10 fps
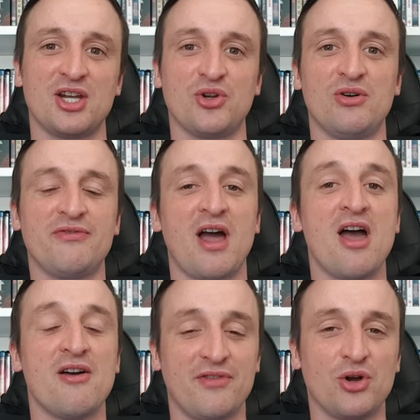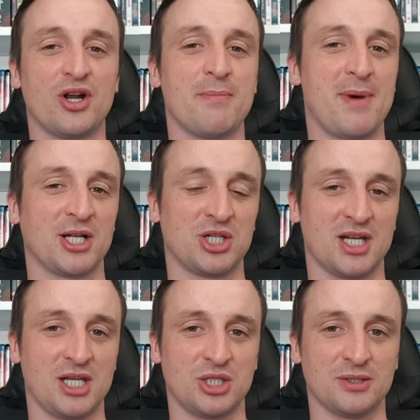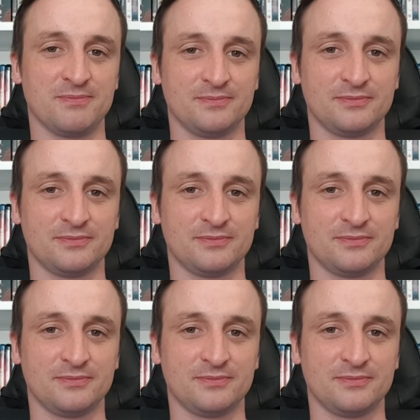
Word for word: enough for your imagination.